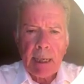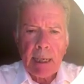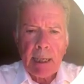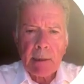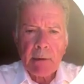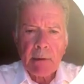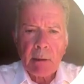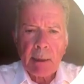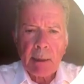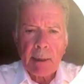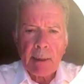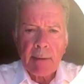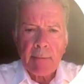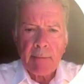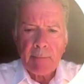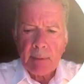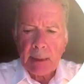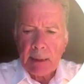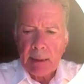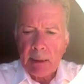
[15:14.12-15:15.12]
actually
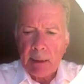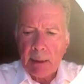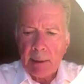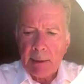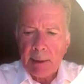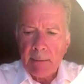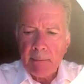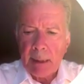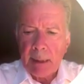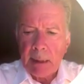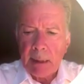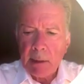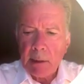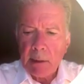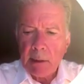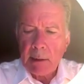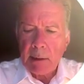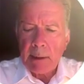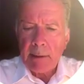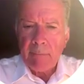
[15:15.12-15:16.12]

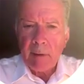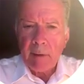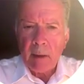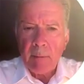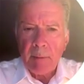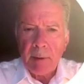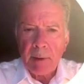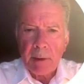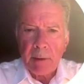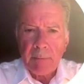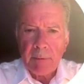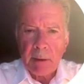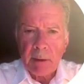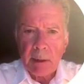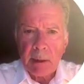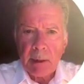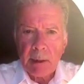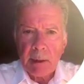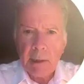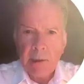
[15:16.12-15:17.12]
diminished the development of the
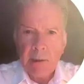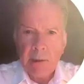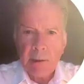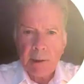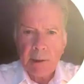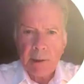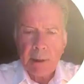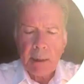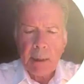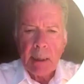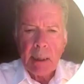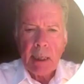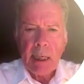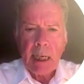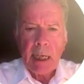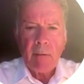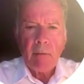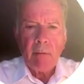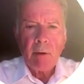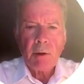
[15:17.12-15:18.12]
lesions.
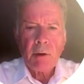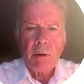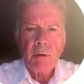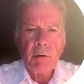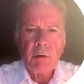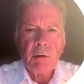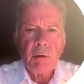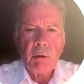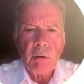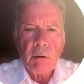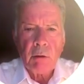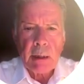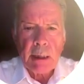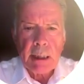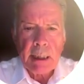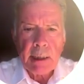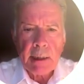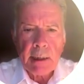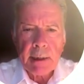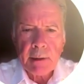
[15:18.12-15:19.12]
I want you to look
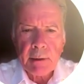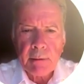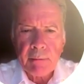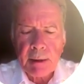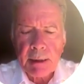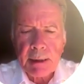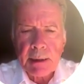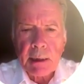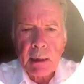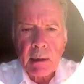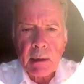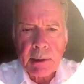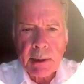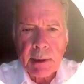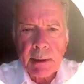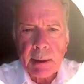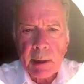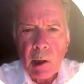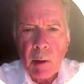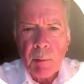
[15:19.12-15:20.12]
here at the results.
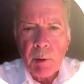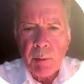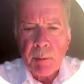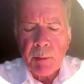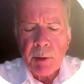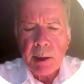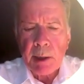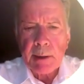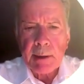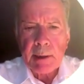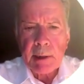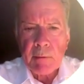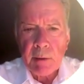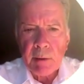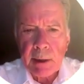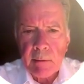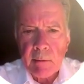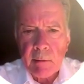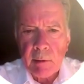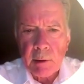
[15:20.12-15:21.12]
The upper part is
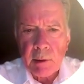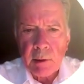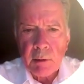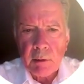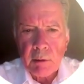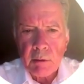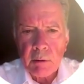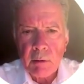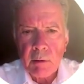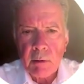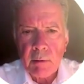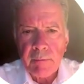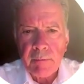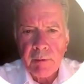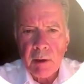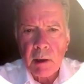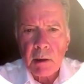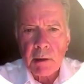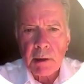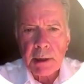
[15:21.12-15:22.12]
what I want you to
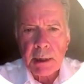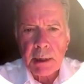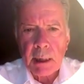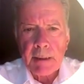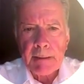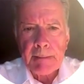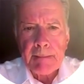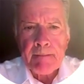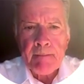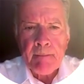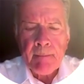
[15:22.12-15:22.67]
focus on.